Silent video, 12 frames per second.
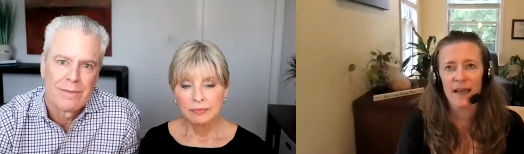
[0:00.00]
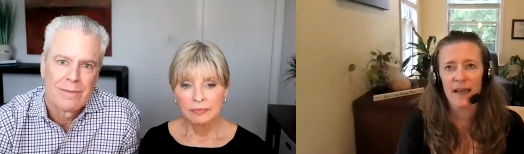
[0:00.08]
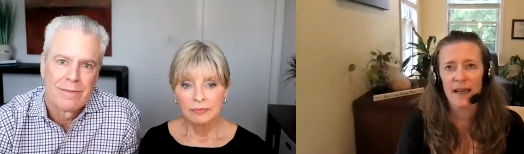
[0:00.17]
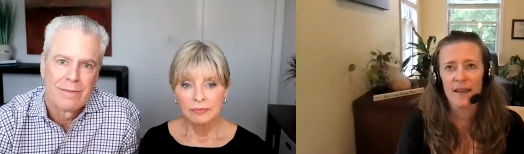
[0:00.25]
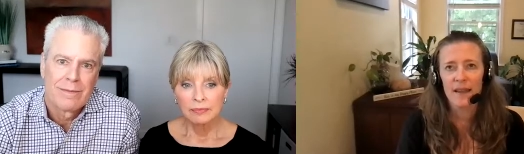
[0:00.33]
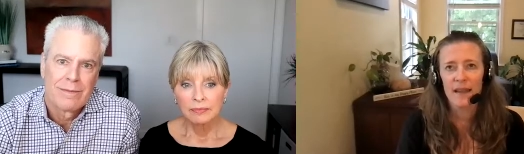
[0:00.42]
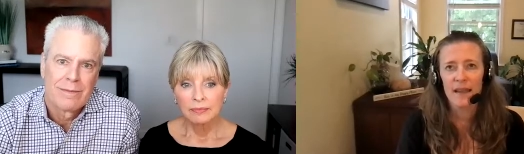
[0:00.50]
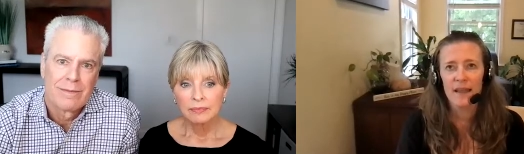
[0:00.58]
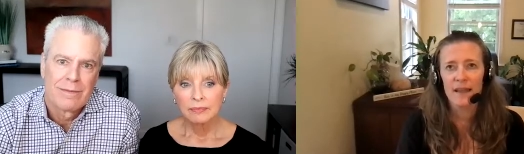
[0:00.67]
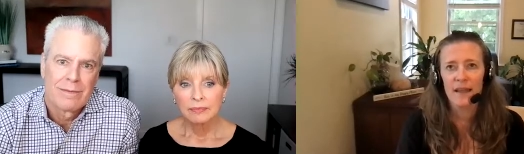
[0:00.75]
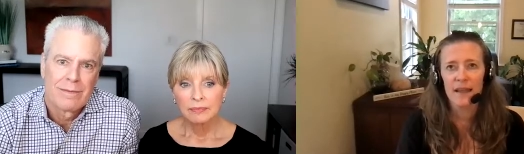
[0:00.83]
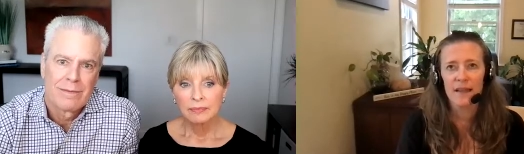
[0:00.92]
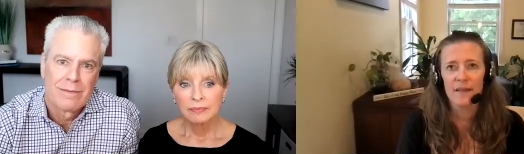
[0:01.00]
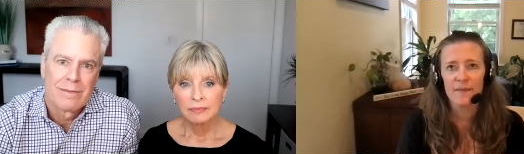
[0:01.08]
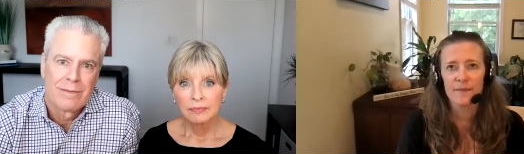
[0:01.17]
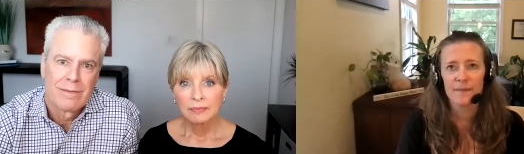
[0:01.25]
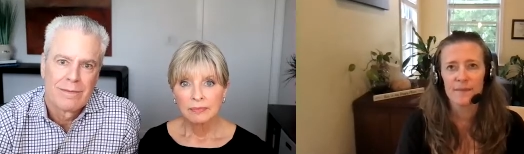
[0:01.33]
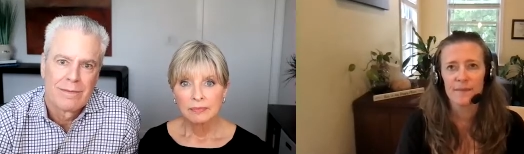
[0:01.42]
Speaker 1: I think that
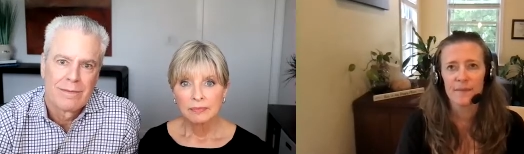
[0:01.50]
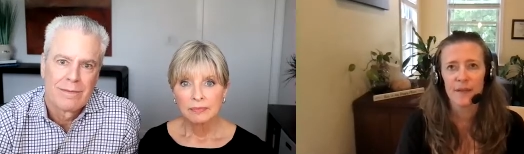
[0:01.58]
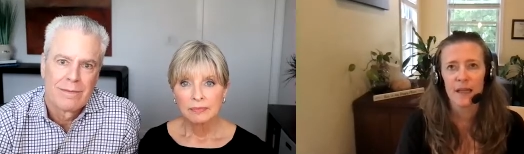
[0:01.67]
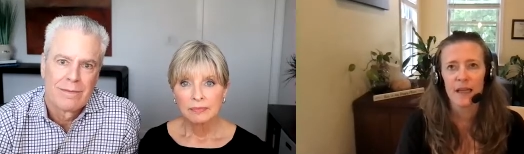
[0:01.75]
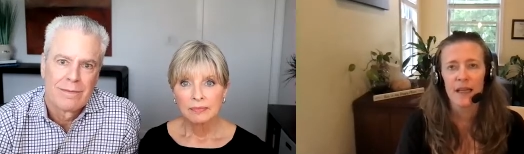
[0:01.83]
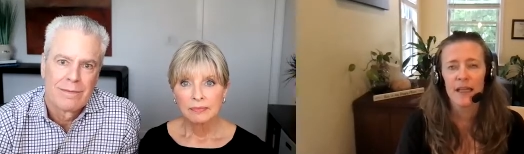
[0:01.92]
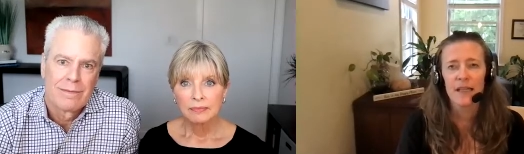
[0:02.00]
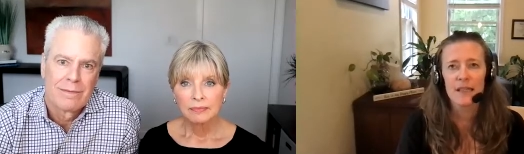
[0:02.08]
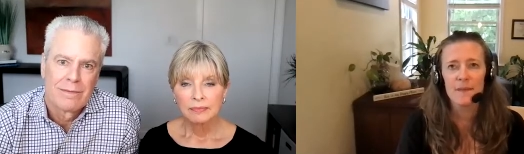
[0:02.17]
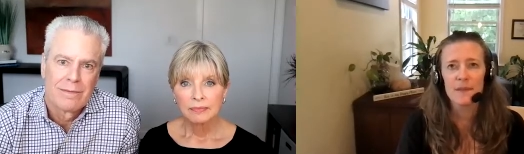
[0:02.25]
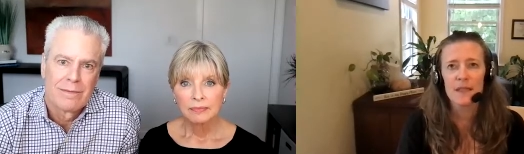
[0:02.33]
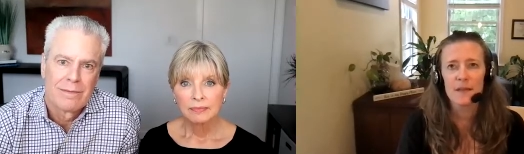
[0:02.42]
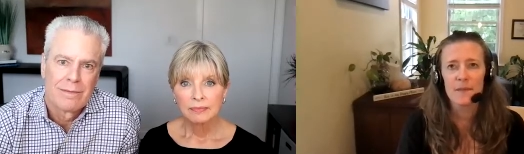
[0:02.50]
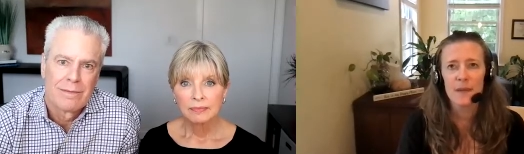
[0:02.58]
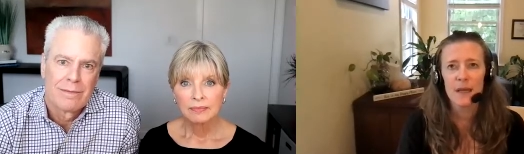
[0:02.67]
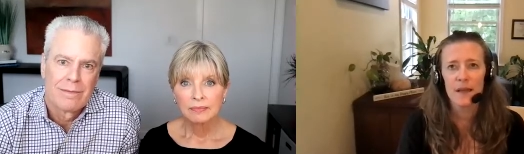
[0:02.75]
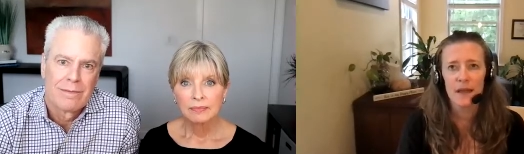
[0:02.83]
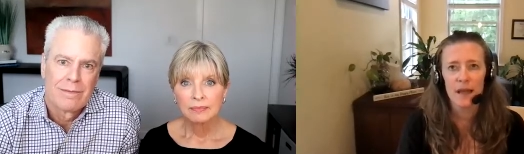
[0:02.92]
it seems to
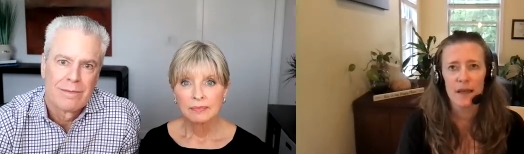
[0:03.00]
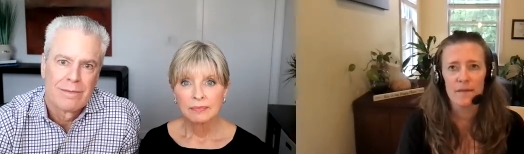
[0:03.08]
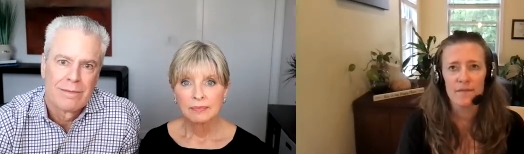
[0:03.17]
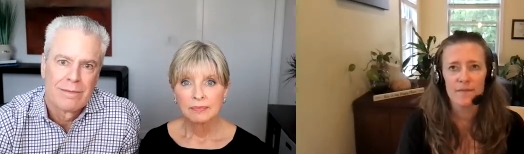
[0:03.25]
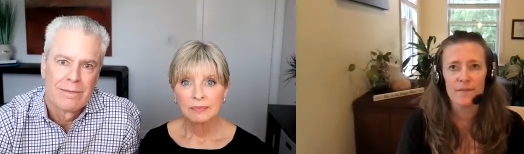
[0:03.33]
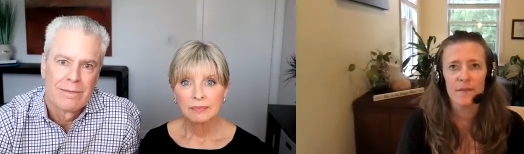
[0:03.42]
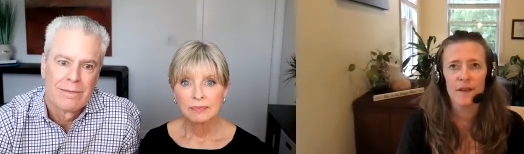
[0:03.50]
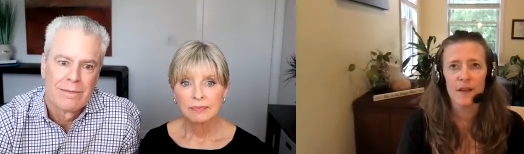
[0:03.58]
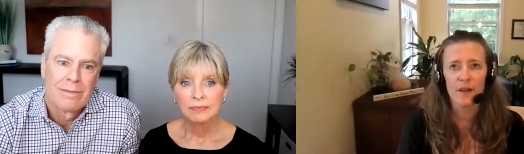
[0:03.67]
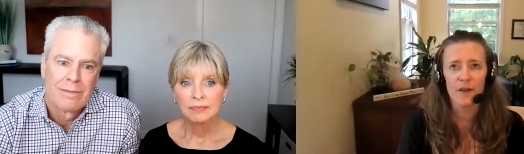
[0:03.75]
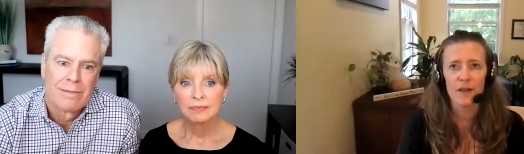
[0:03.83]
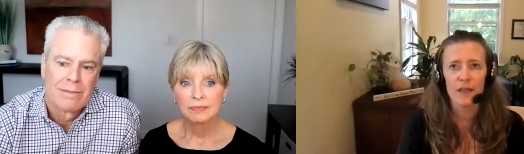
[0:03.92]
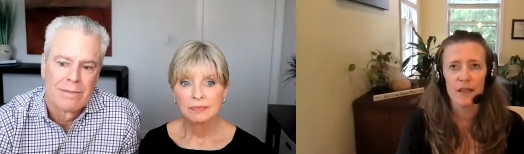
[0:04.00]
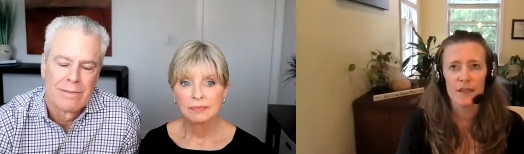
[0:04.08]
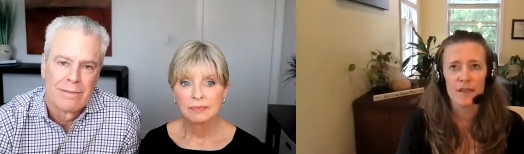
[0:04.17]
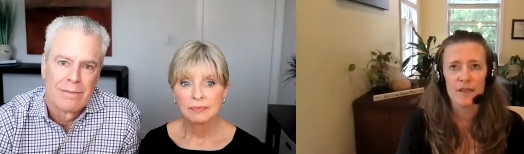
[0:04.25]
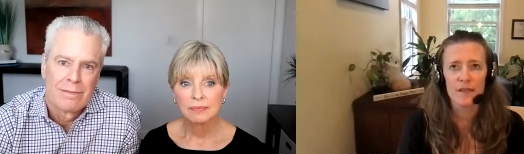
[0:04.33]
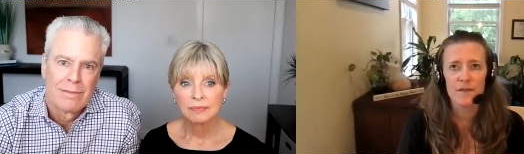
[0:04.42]
me that there
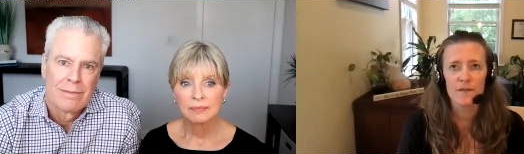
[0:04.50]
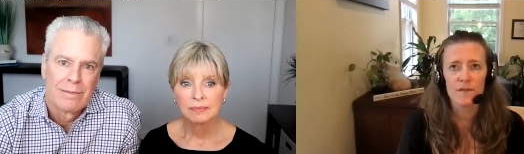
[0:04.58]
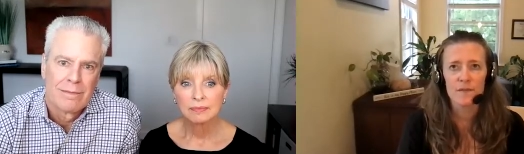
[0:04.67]
is